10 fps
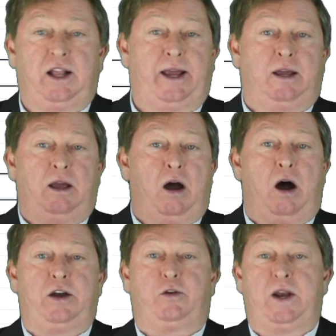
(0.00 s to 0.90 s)
click
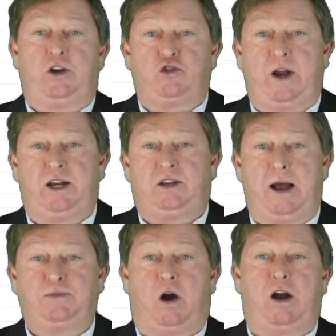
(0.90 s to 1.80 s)
onto when your training
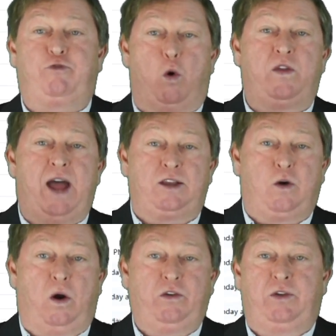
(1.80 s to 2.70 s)
times are for that
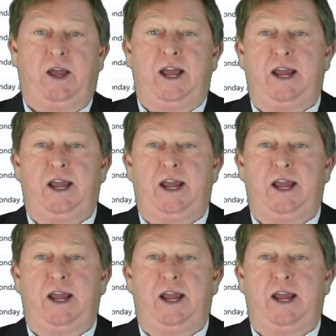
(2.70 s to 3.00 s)
course.